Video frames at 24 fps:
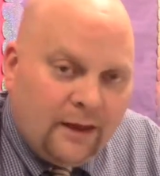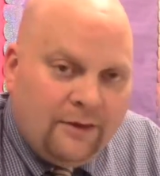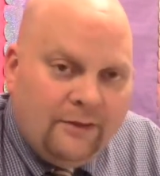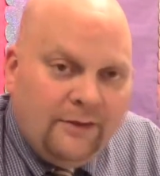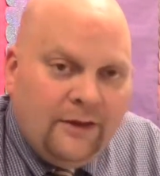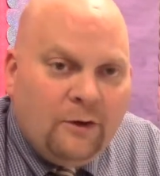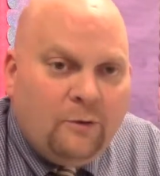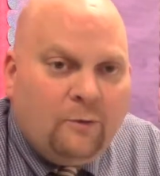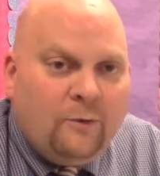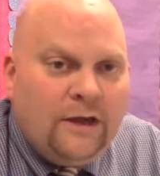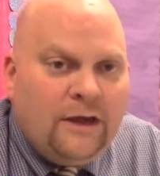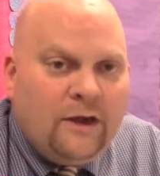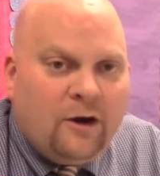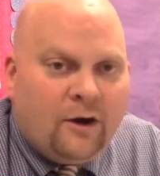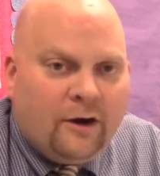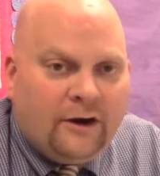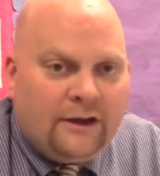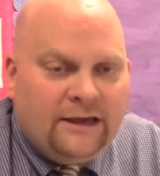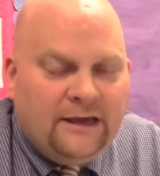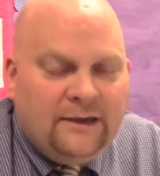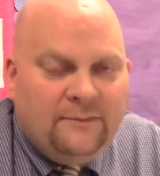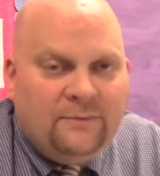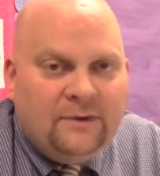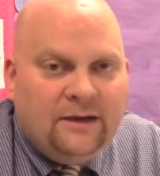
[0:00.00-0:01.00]
that we
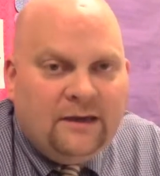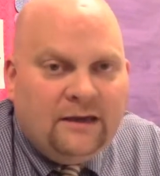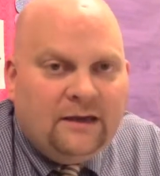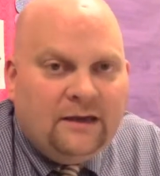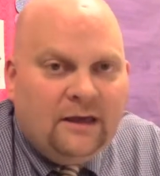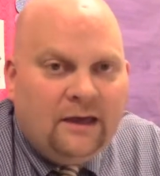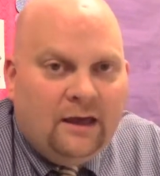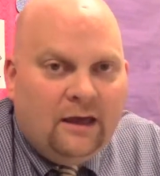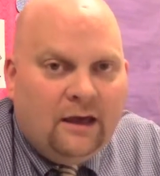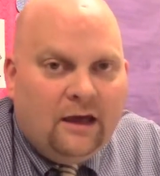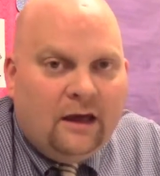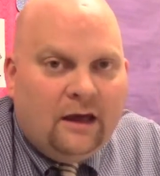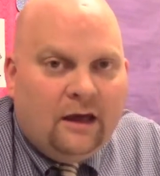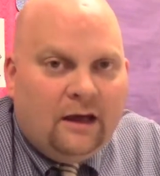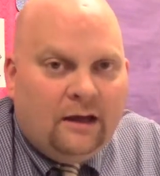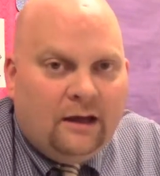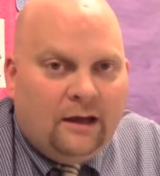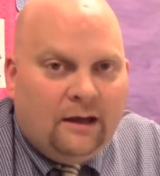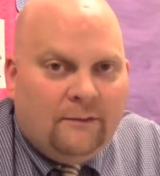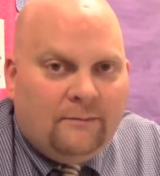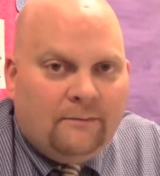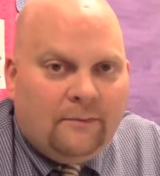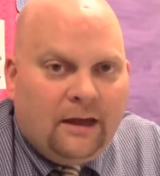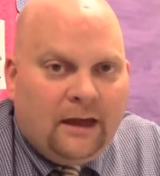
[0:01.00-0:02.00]
are keeping
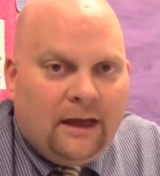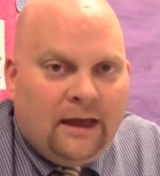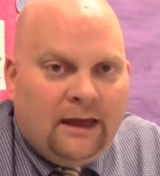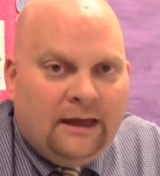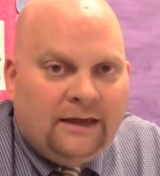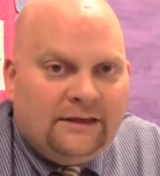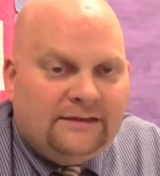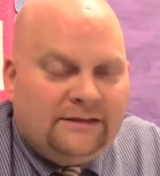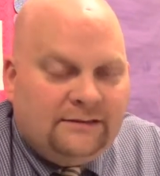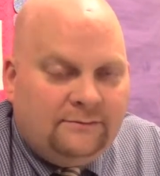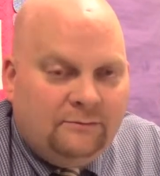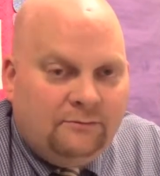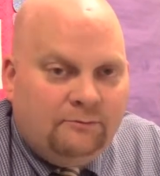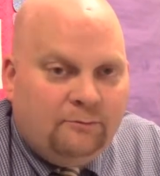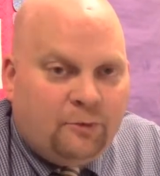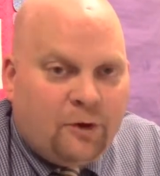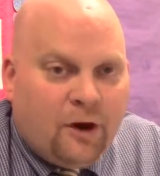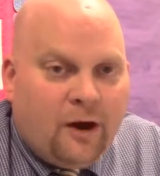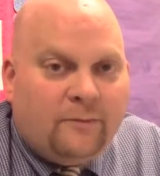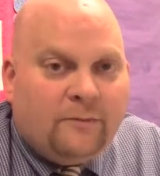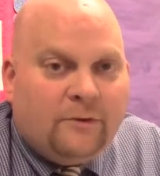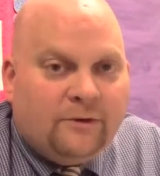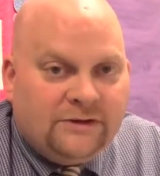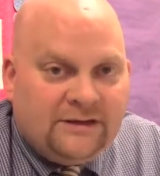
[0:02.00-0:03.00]
a
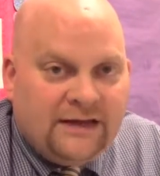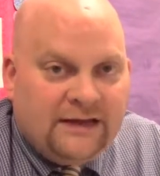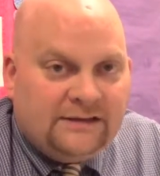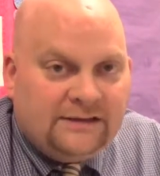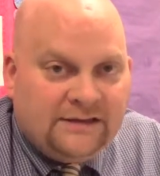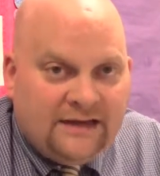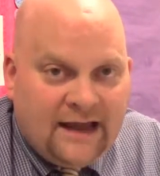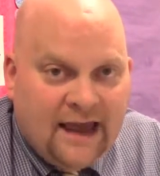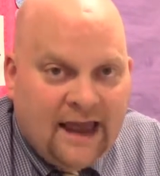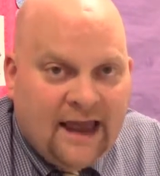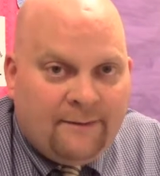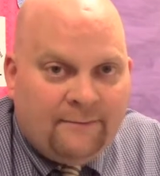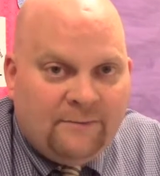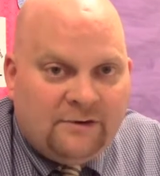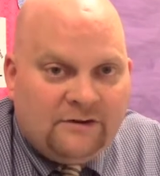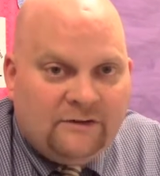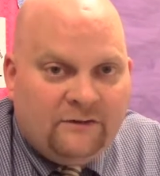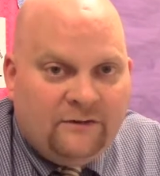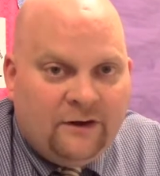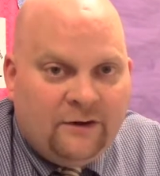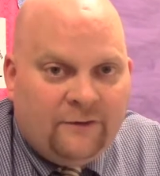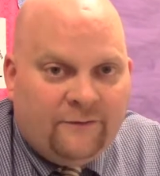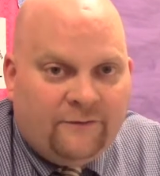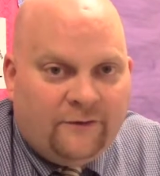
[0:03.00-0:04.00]
proper testing
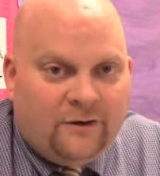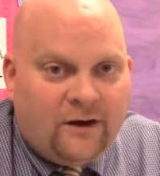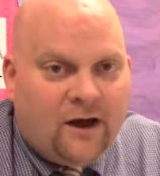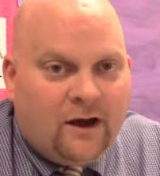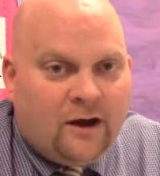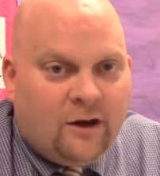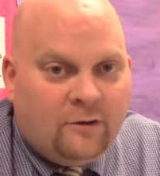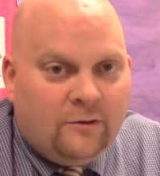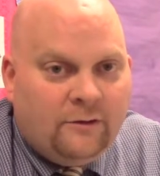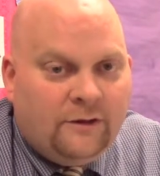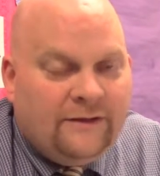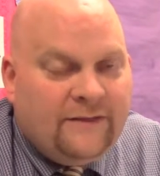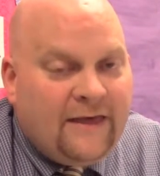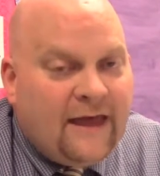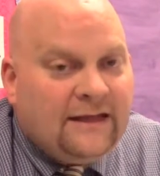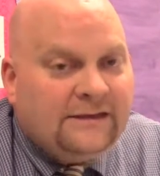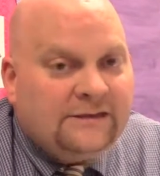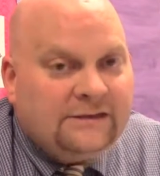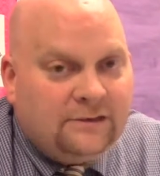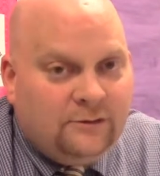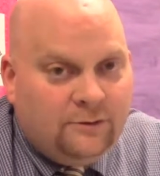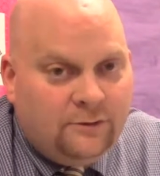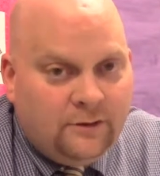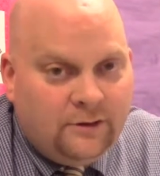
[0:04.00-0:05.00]
atmosphere for not only
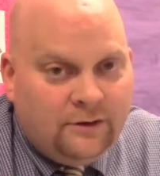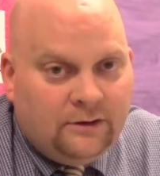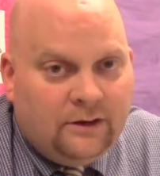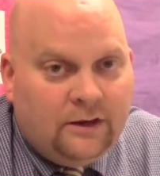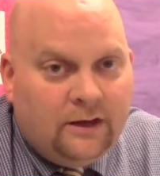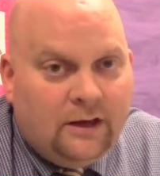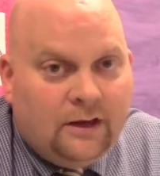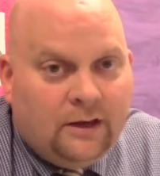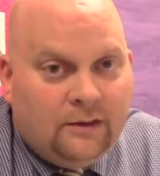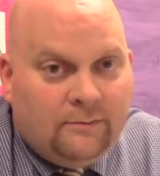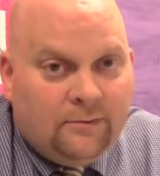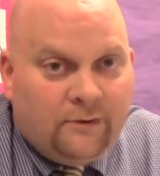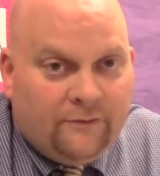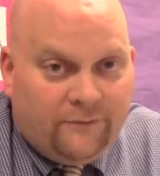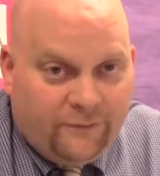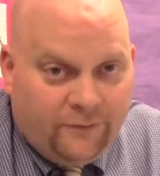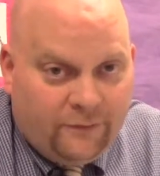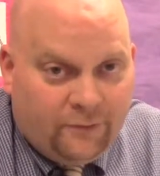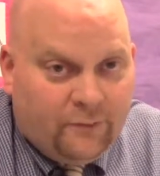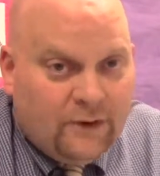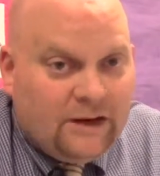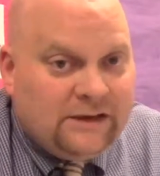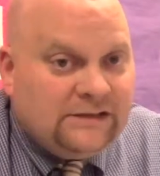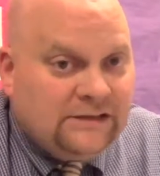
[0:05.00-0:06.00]
that student, but
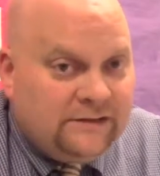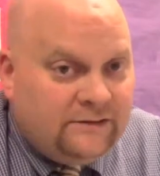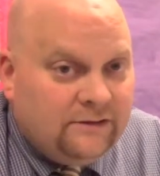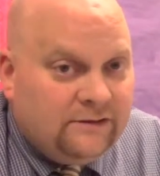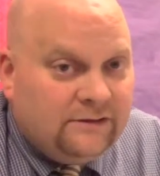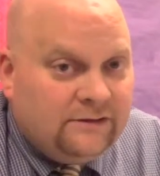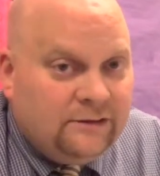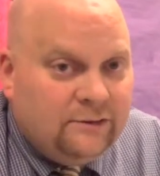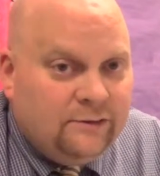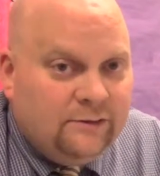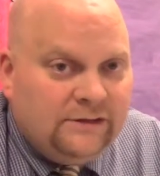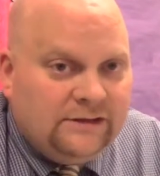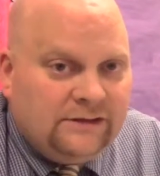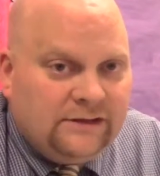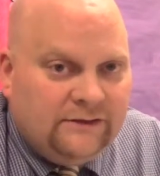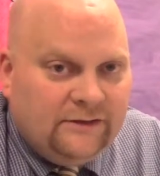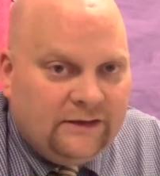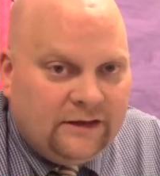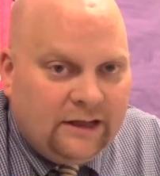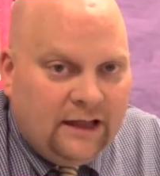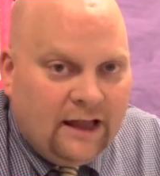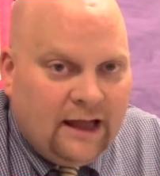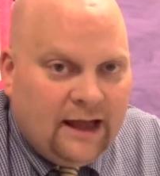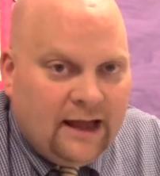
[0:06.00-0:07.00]
for the rest of the students
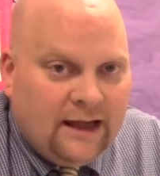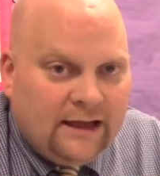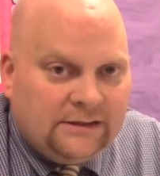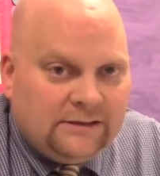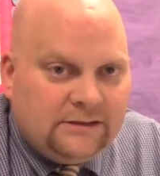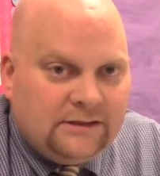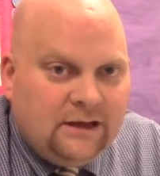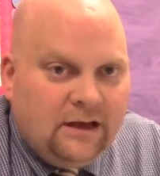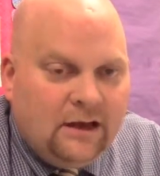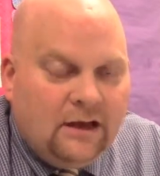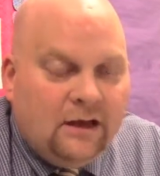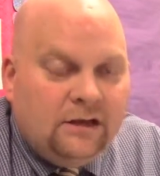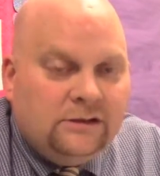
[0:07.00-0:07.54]
in the class.